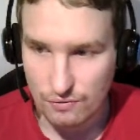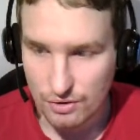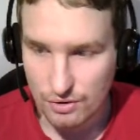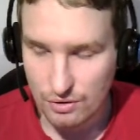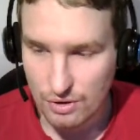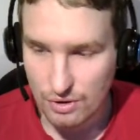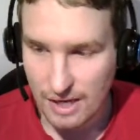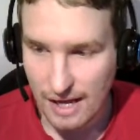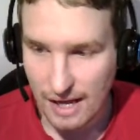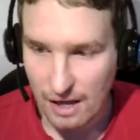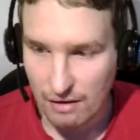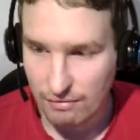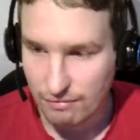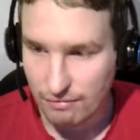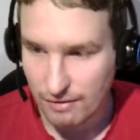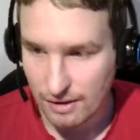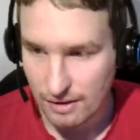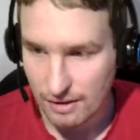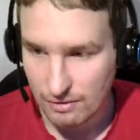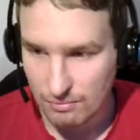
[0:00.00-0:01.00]
you have,
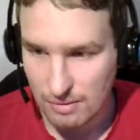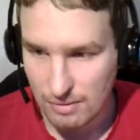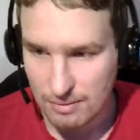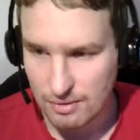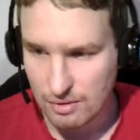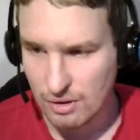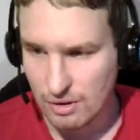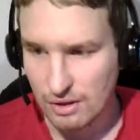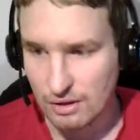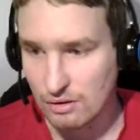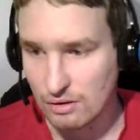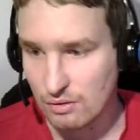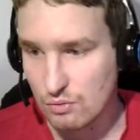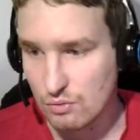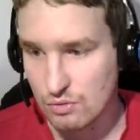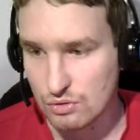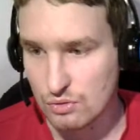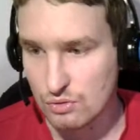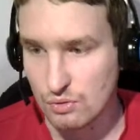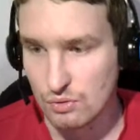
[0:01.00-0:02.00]
and maybe you can
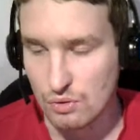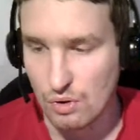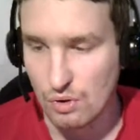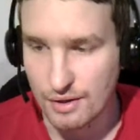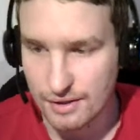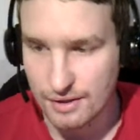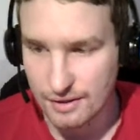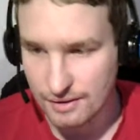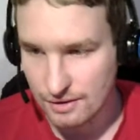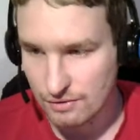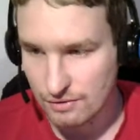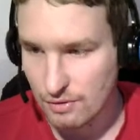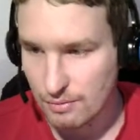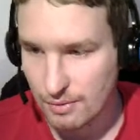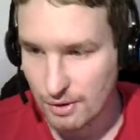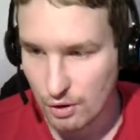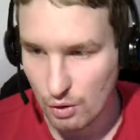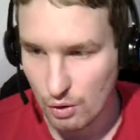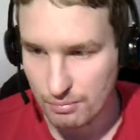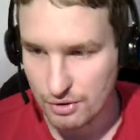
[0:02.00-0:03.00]
also order this from
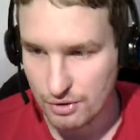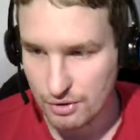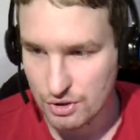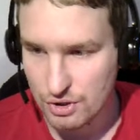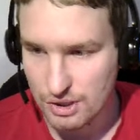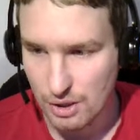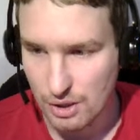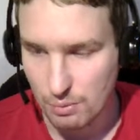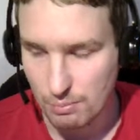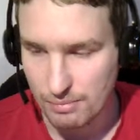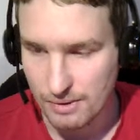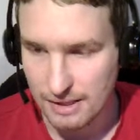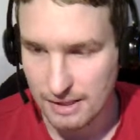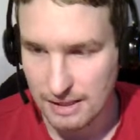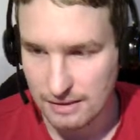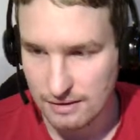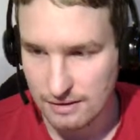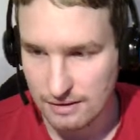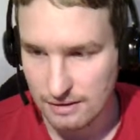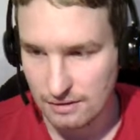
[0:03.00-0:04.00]
a copy shop and
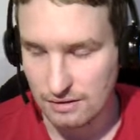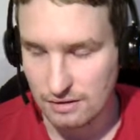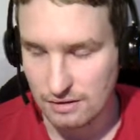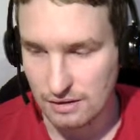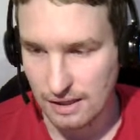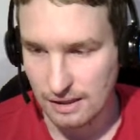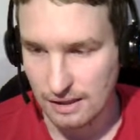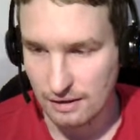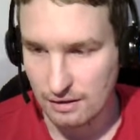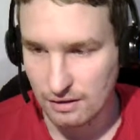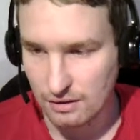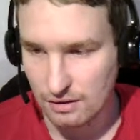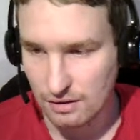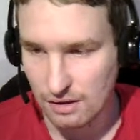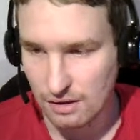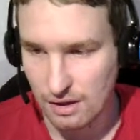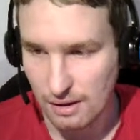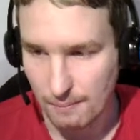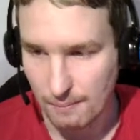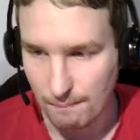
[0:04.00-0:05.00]
let it like
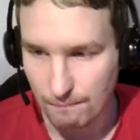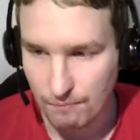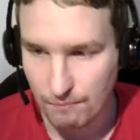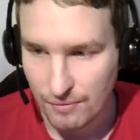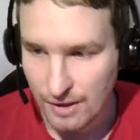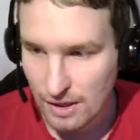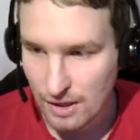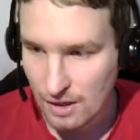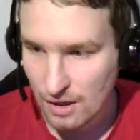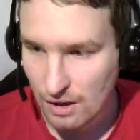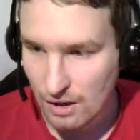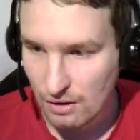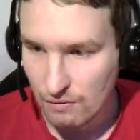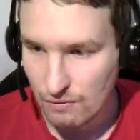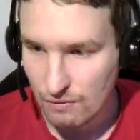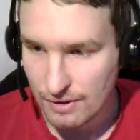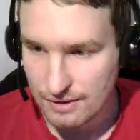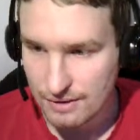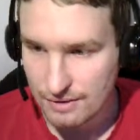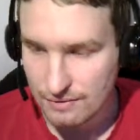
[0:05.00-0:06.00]

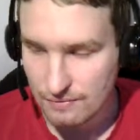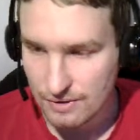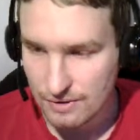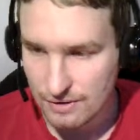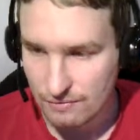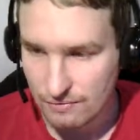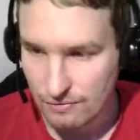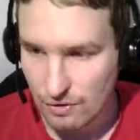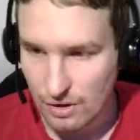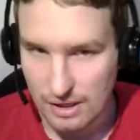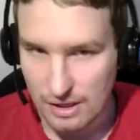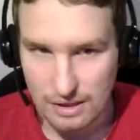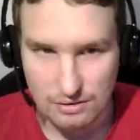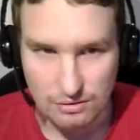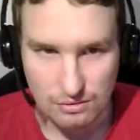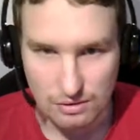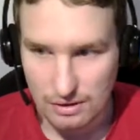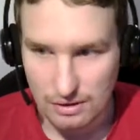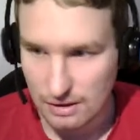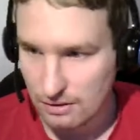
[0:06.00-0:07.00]
with a foil,
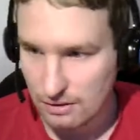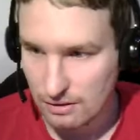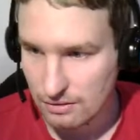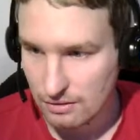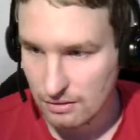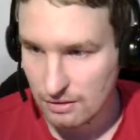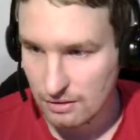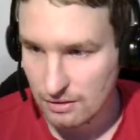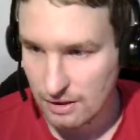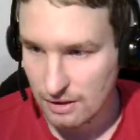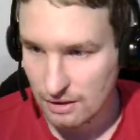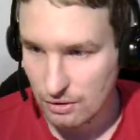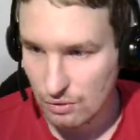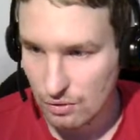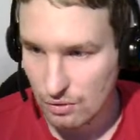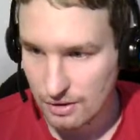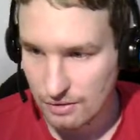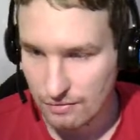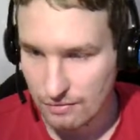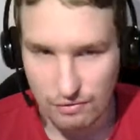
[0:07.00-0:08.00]
also like
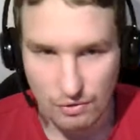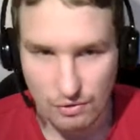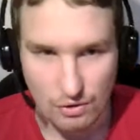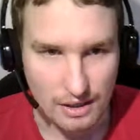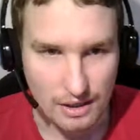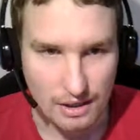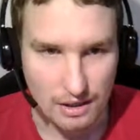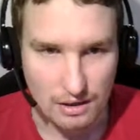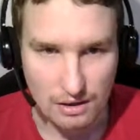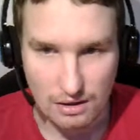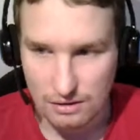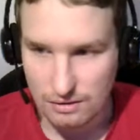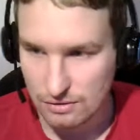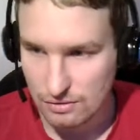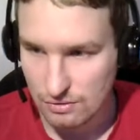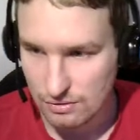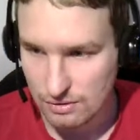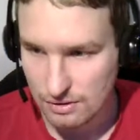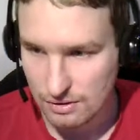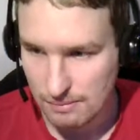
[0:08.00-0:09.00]
order foil.
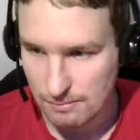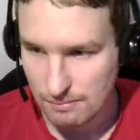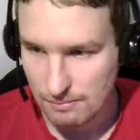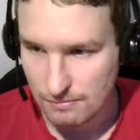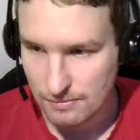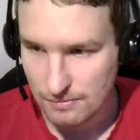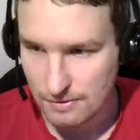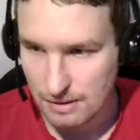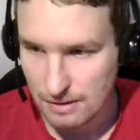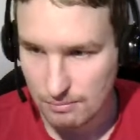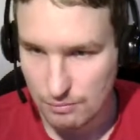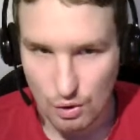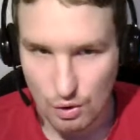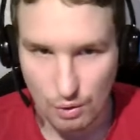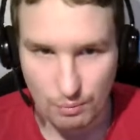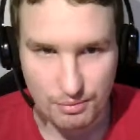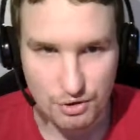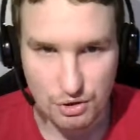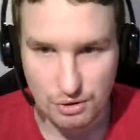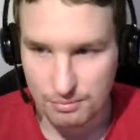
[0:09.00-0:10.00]
So some
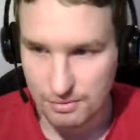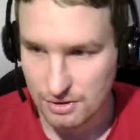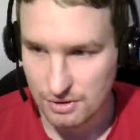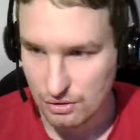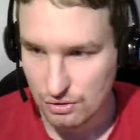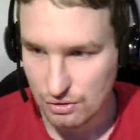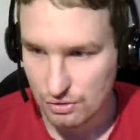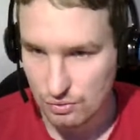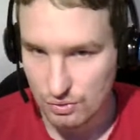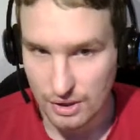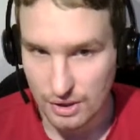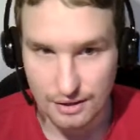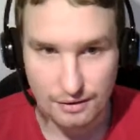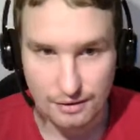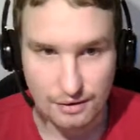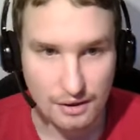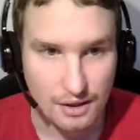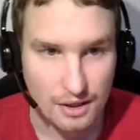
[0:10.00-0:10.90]
copy shops can do that.